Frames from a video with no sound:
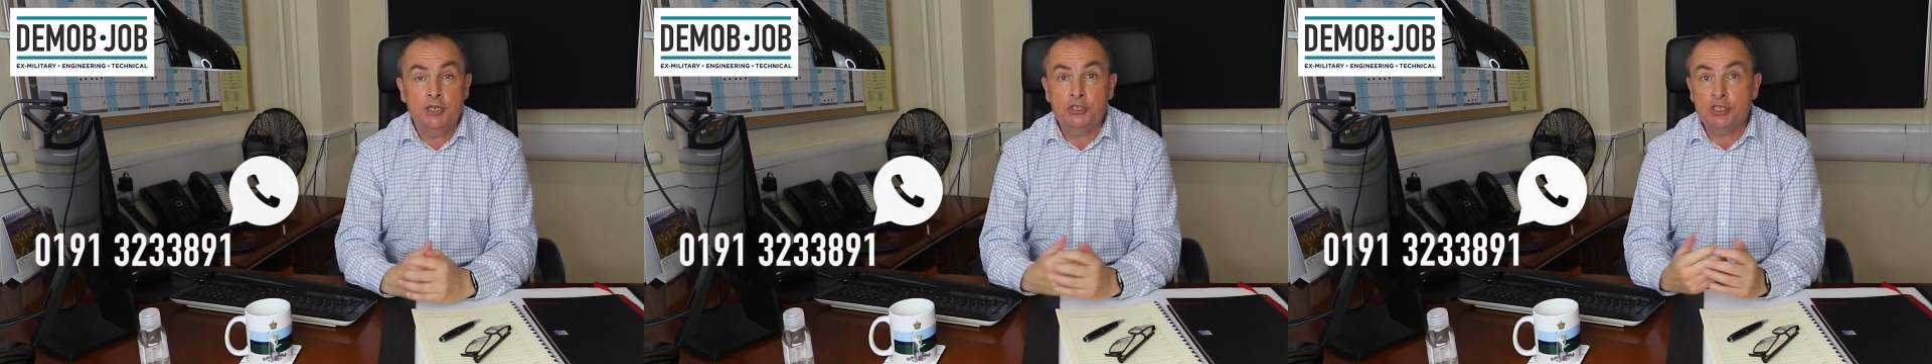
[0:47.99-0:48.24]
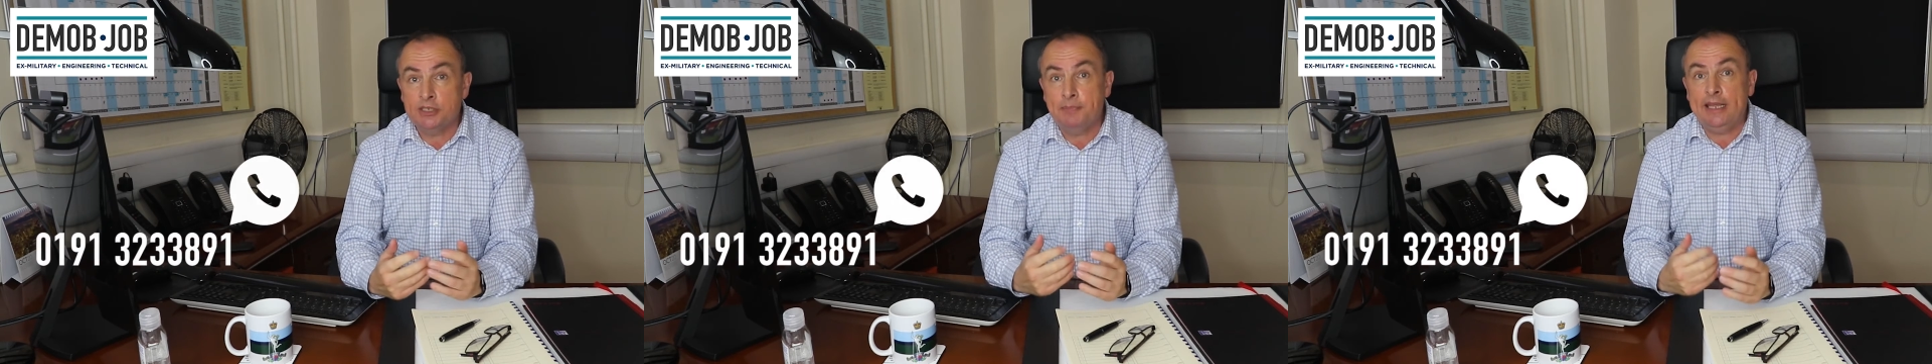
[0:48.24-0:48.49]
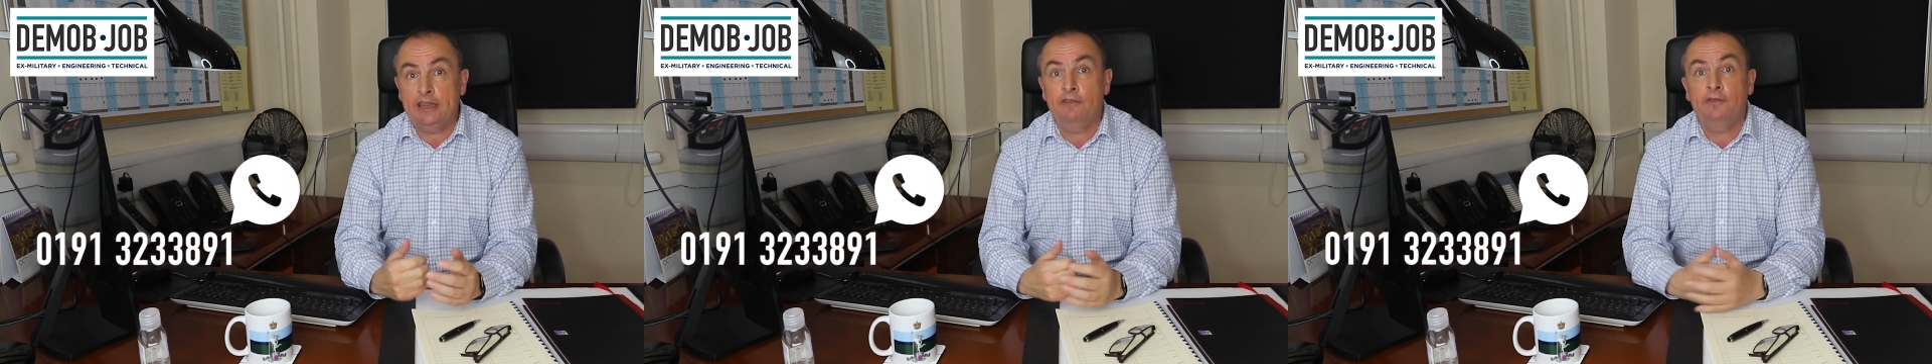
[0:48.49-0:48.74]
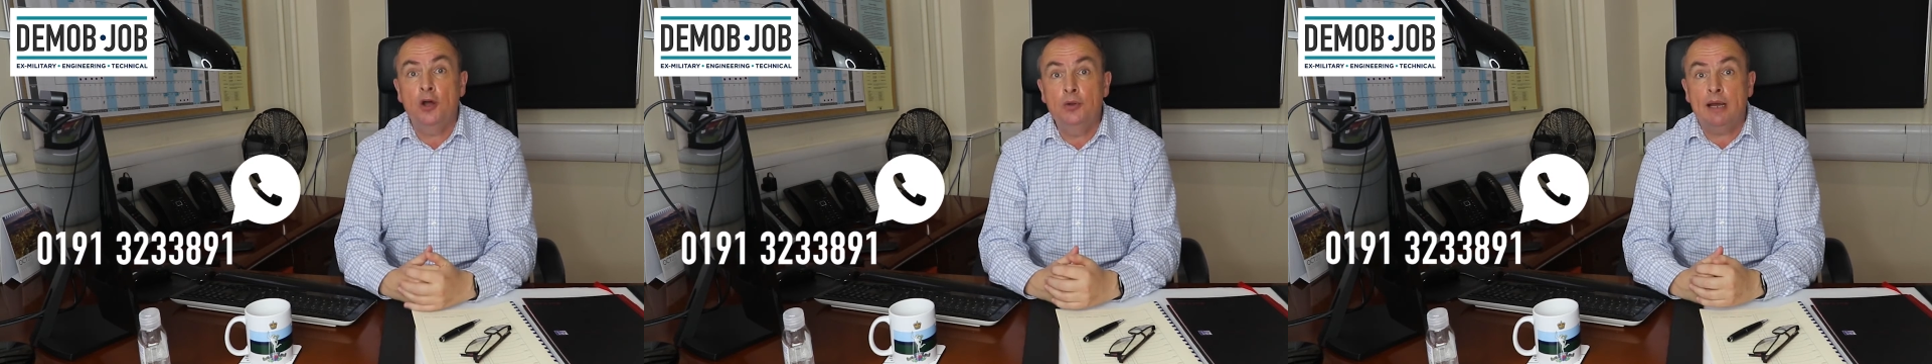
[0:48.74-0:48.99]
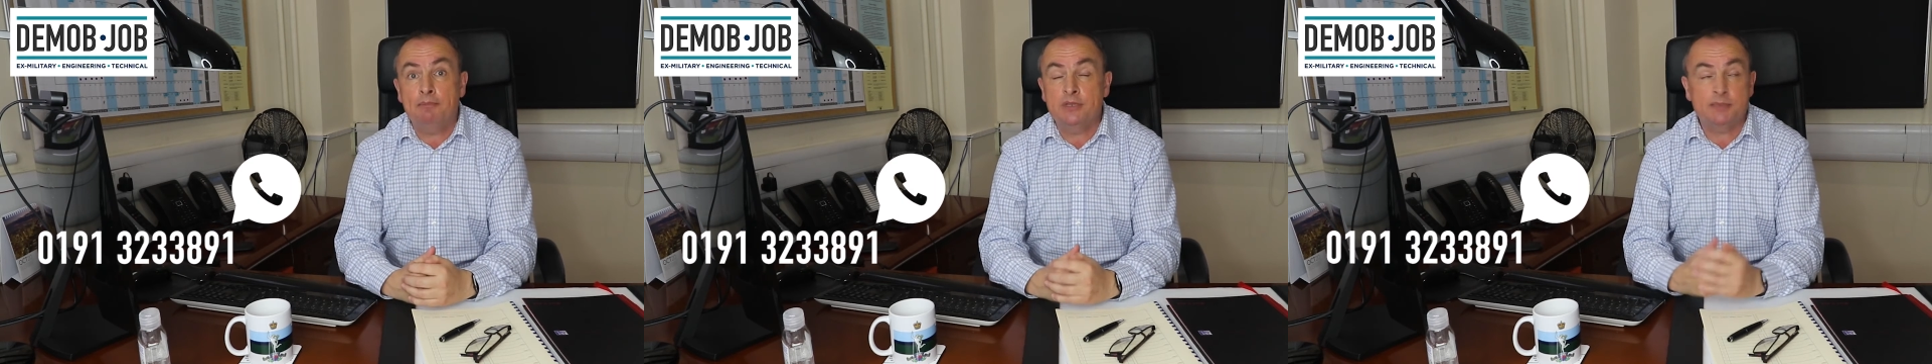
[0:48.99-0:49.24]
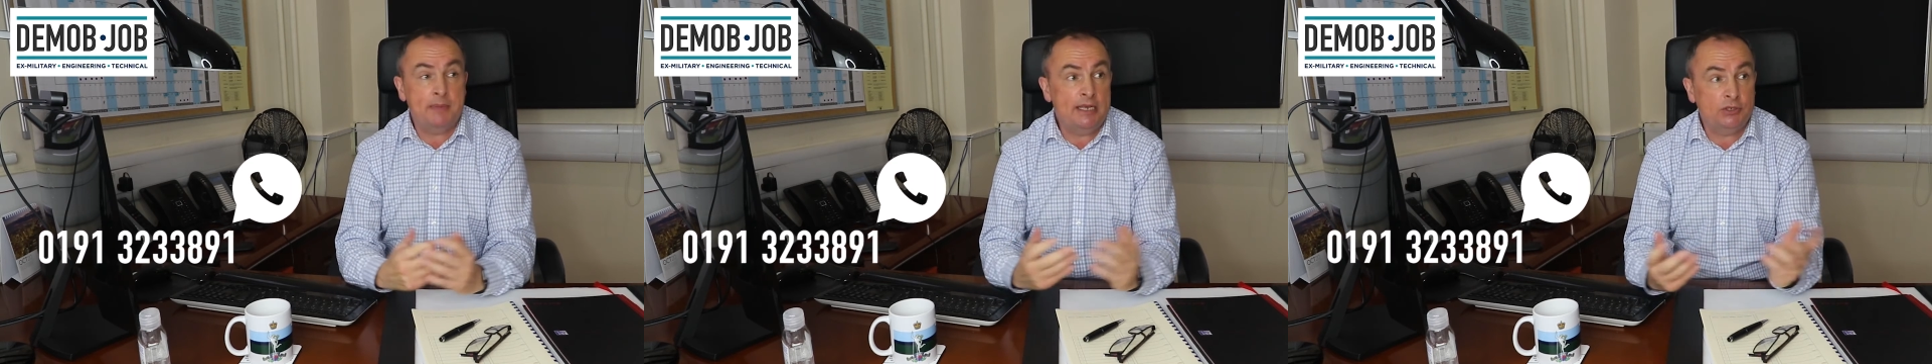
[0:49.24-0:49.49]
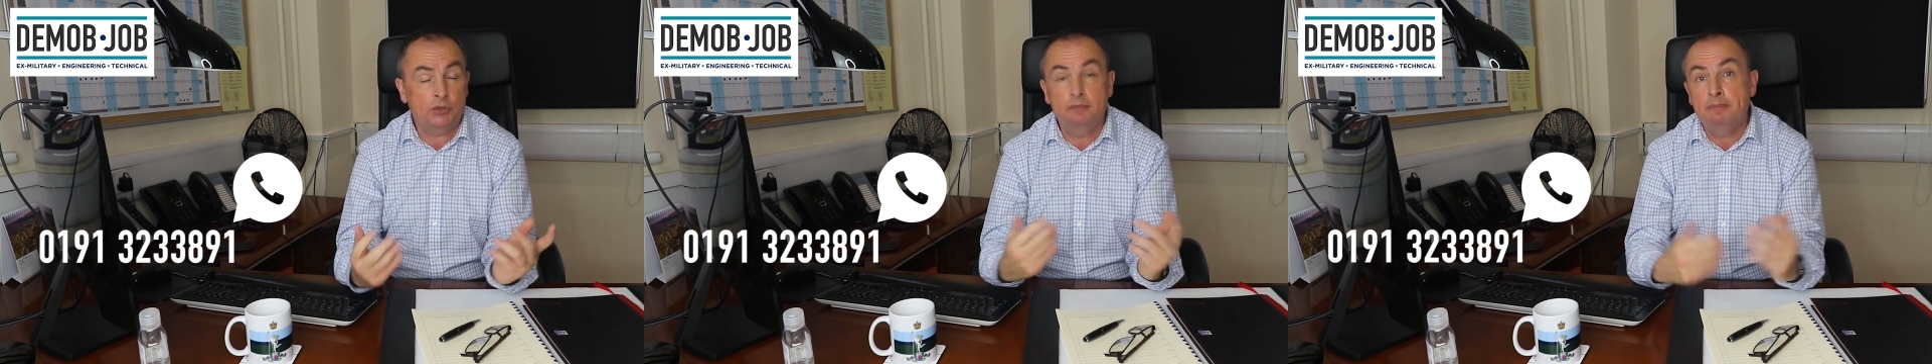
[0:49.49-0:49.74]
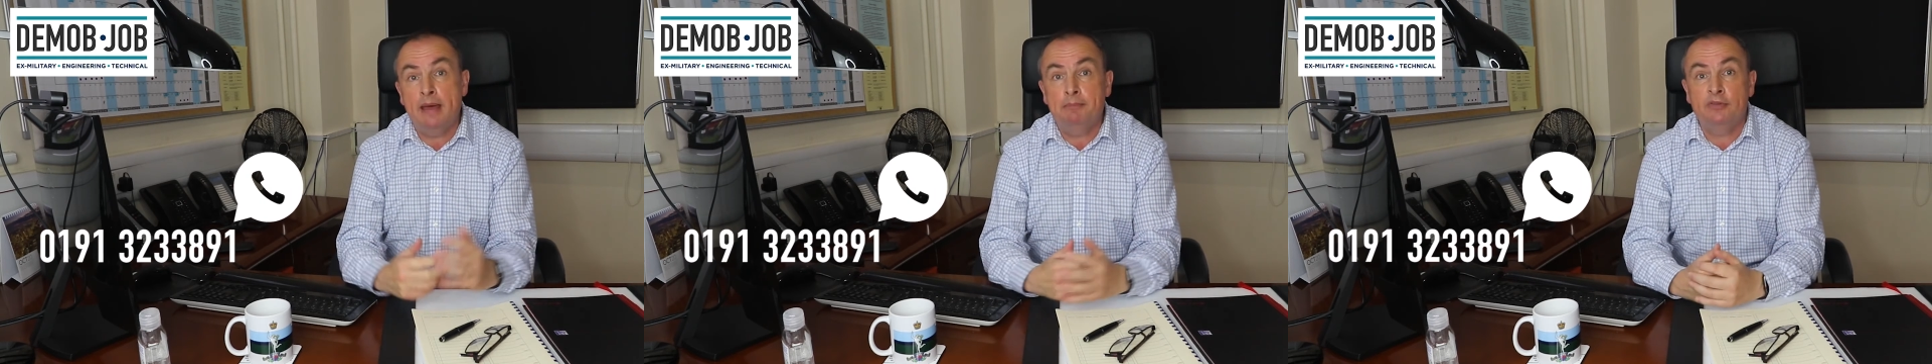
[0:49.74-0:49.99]
just pick the phone up and speak to a
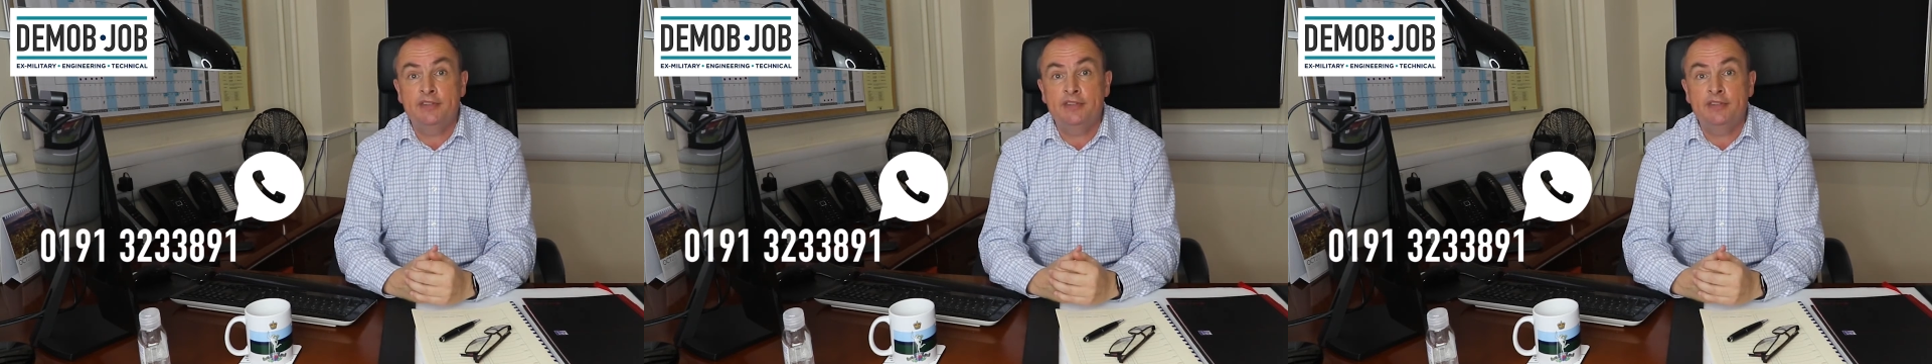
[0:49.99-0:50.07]
member